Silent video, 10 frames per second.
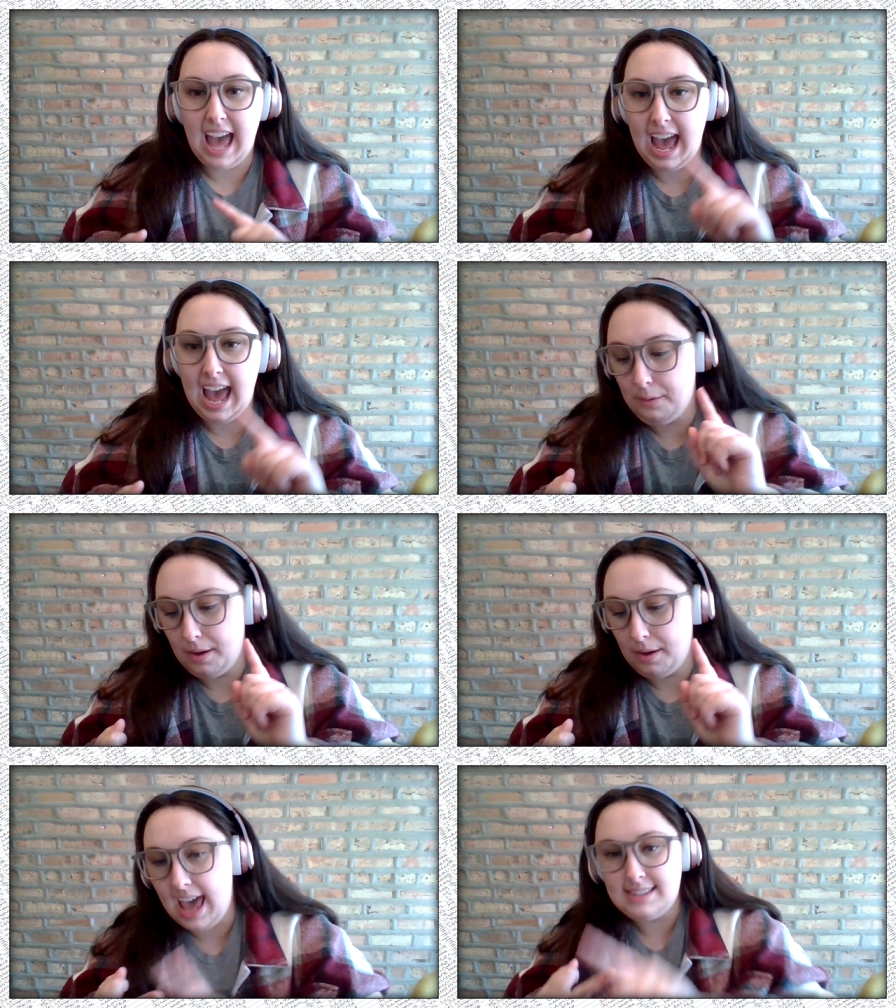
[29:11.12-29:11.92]
that, I
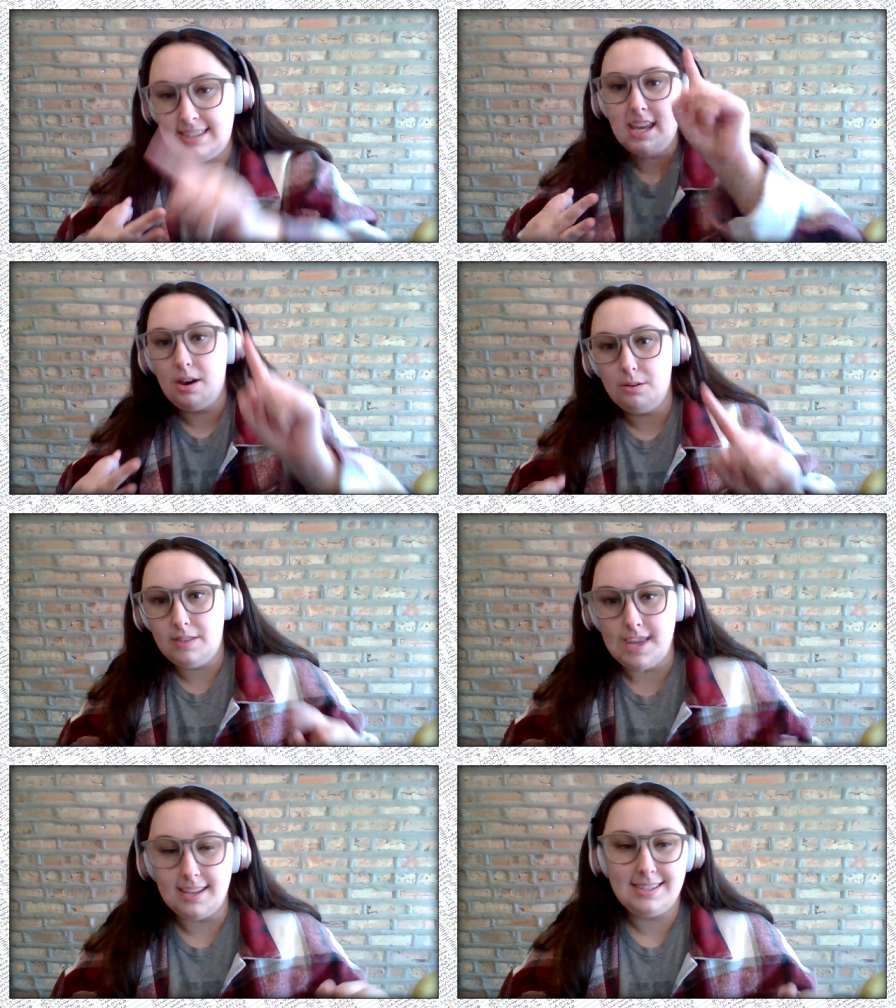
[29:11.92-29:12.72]
want SEO
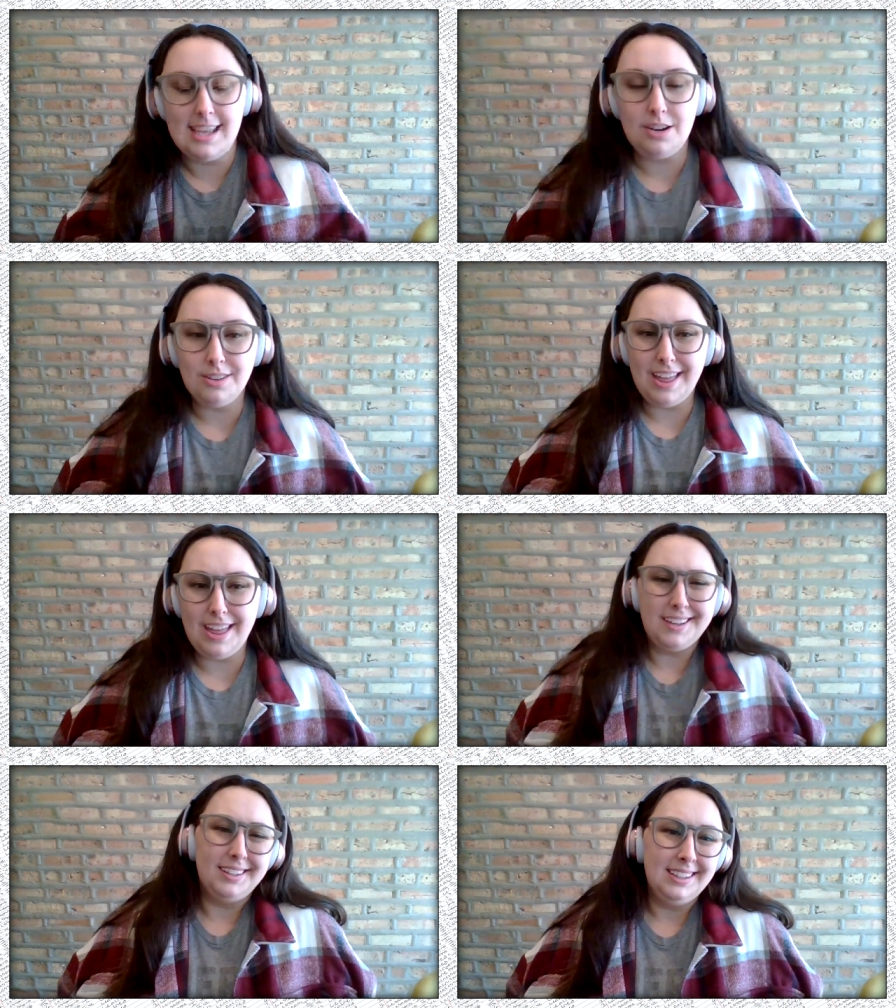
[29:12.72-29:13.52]
this," and you're
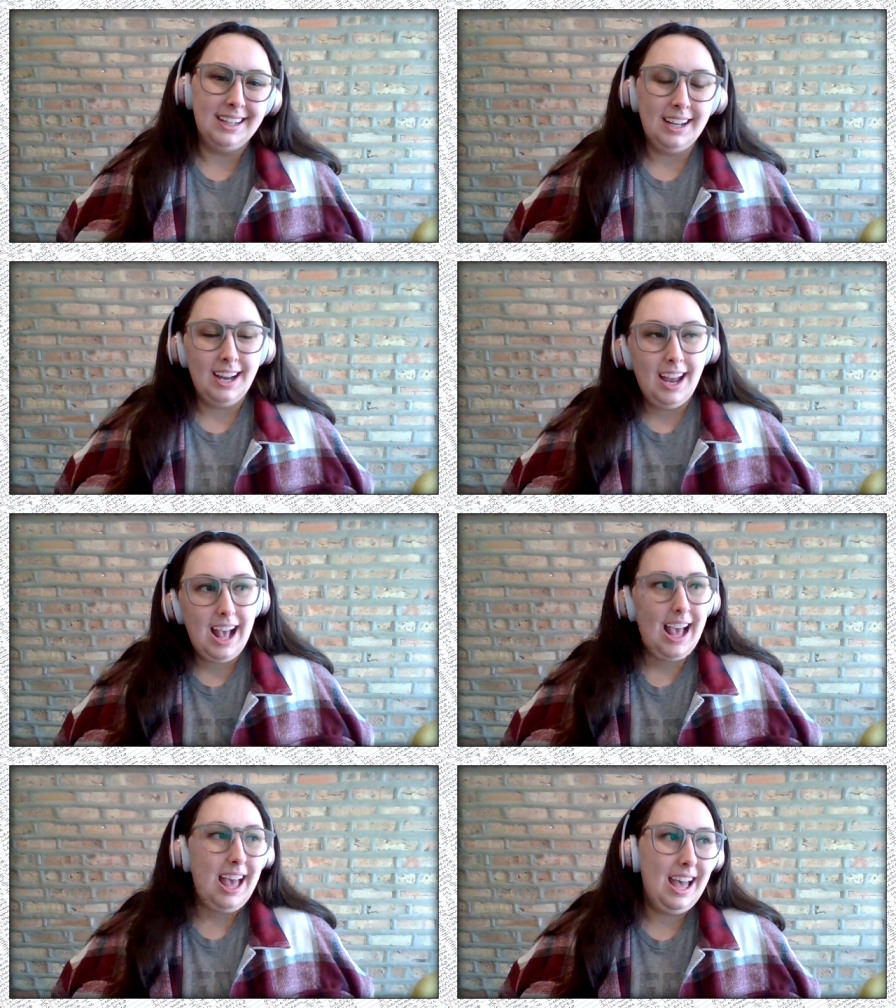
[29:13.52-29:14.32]
like,
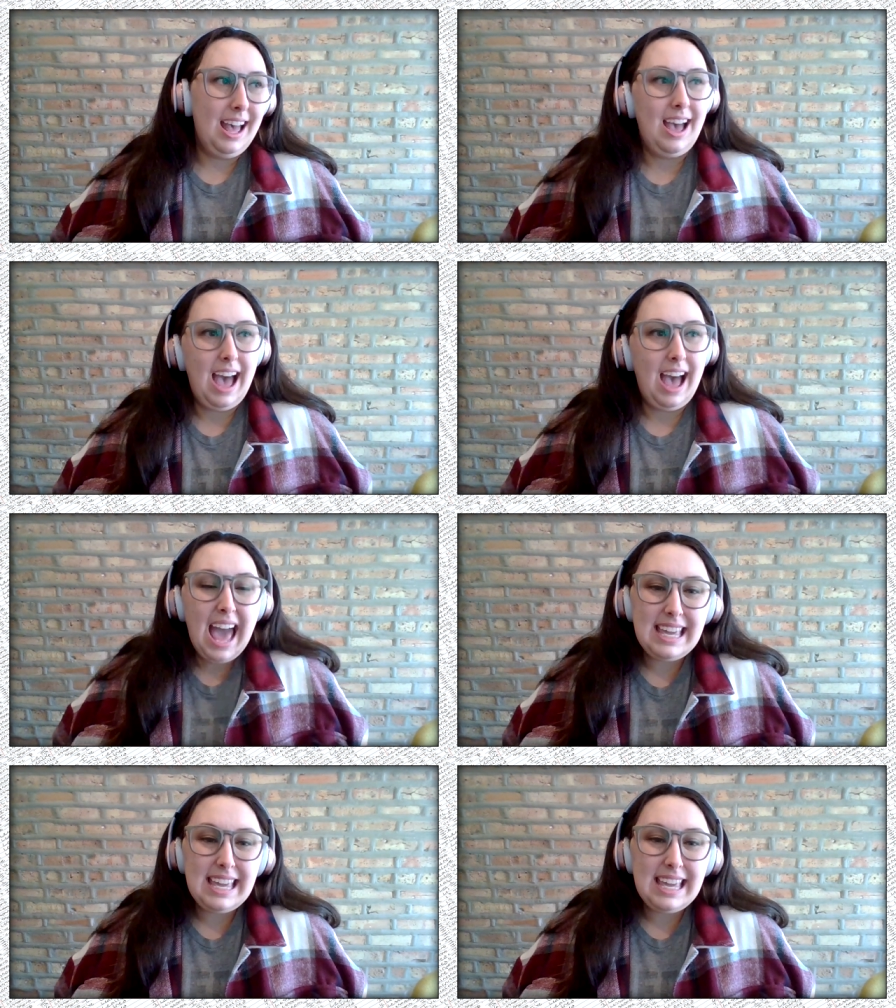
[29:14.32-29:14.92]
uh,